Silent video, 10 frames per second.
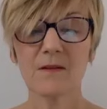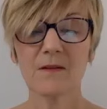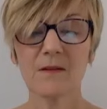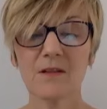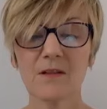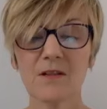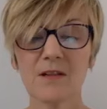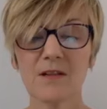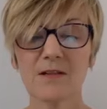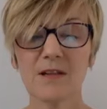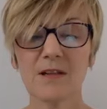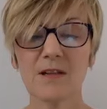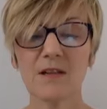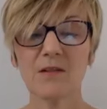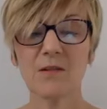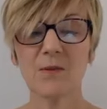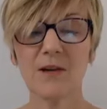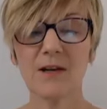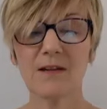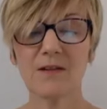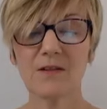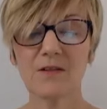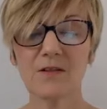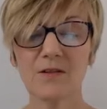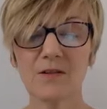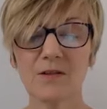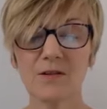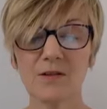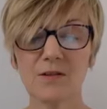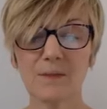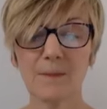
So just now taking your awareness to